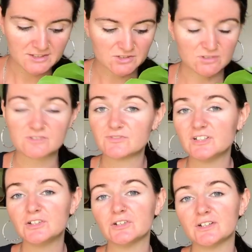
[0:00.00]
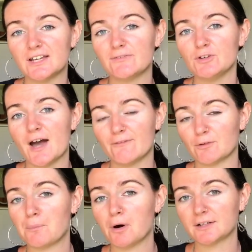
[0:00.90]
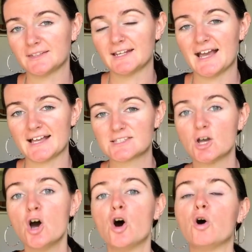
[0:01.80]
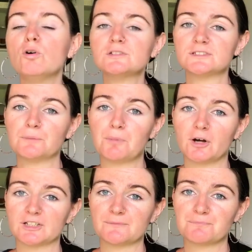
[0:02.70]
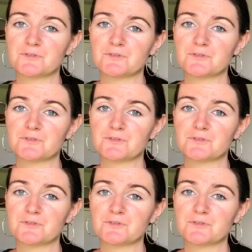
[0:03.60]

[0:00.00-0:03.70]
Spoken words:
And so it's really good if you have a pot that has holes in the bottom.